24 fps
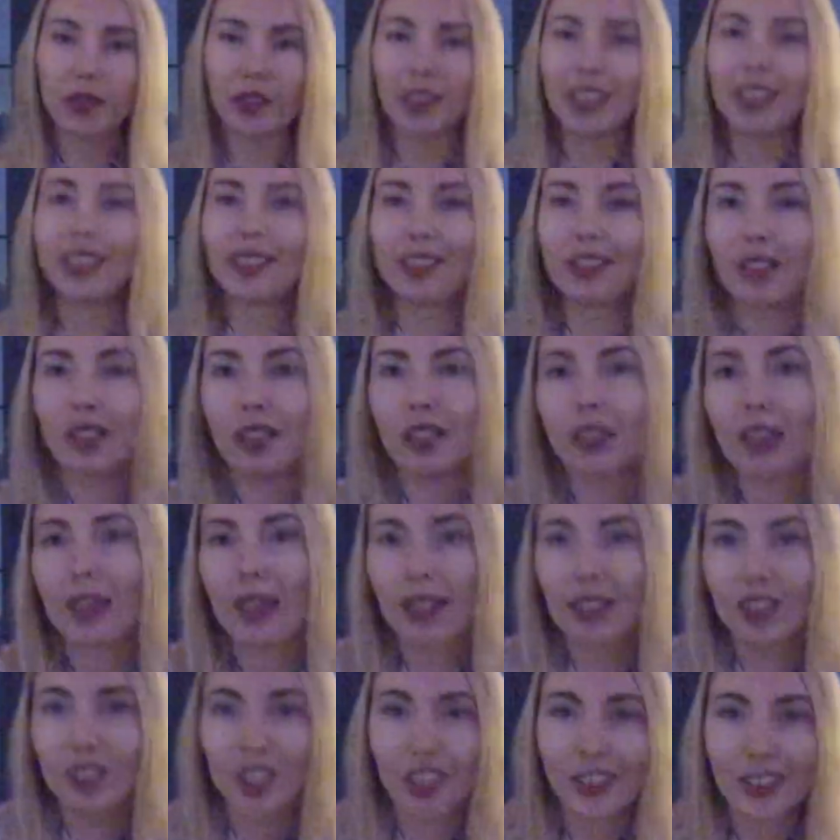When it's
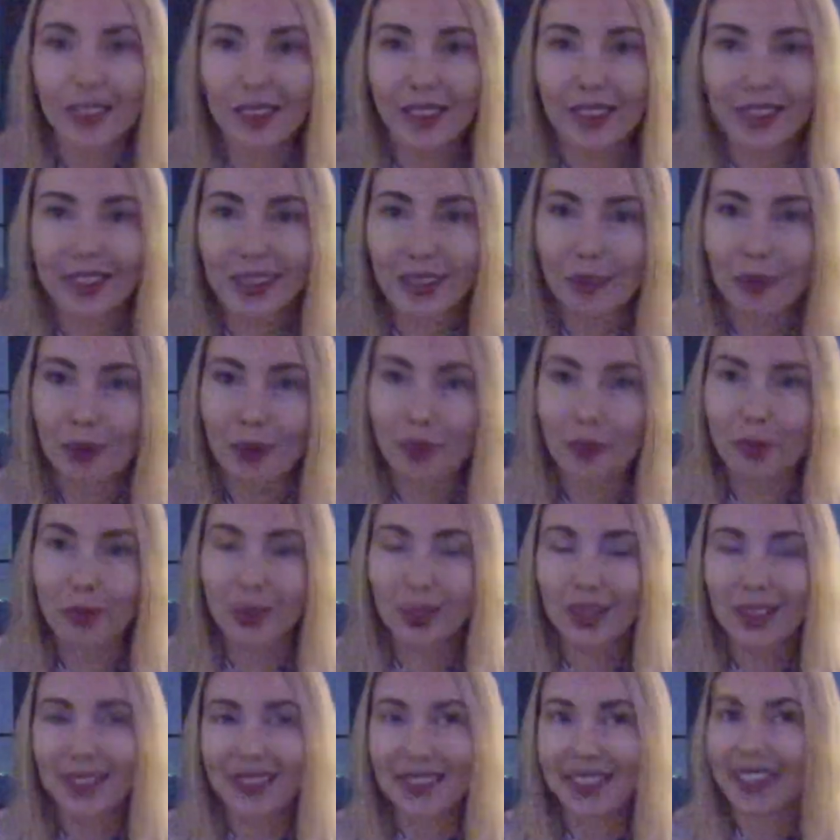like just a little bit
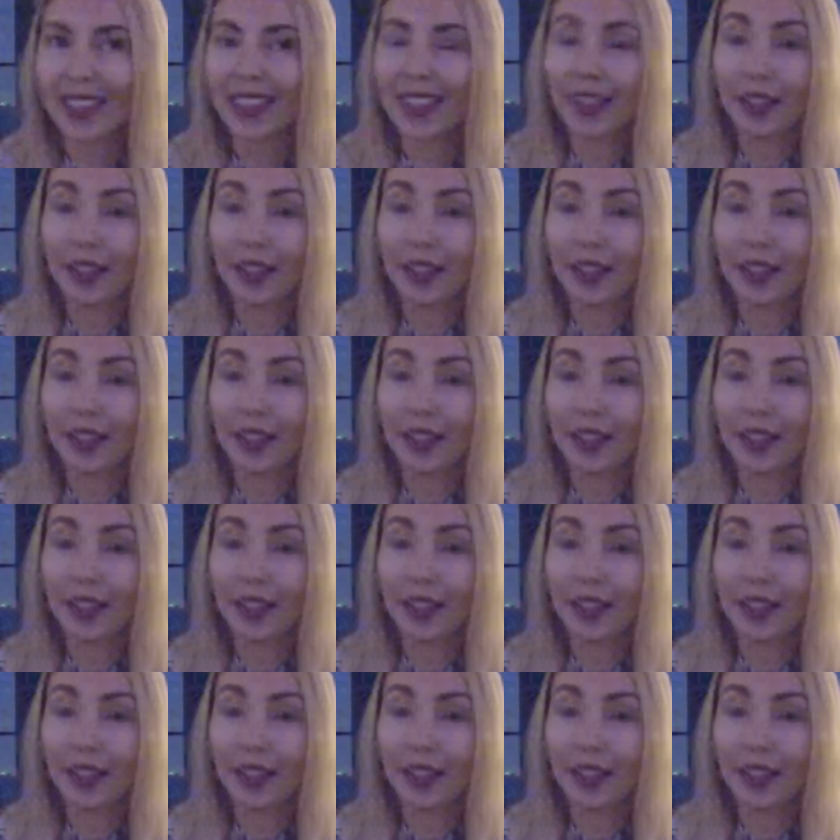burned,